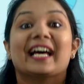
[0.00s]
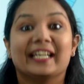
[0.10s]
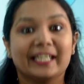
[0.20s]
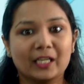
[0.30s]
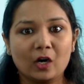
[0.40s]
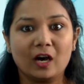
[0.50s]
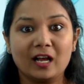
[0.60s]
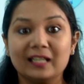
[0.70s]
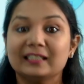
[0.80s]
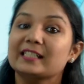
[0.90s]

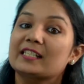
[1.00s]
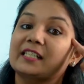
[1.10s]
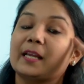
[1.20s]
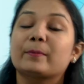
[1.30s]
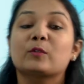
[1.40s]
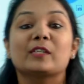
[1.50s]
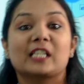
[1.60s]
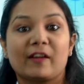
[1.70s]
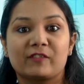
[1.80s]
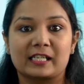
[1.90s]
Recall the steps which
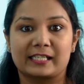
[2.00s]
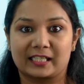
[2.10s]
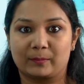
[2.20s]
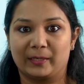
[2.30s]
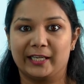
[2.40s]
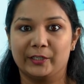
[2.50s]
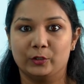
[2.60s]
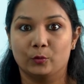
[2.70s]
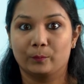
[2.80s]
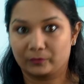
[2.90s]
I have just explained
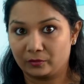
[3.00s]
you,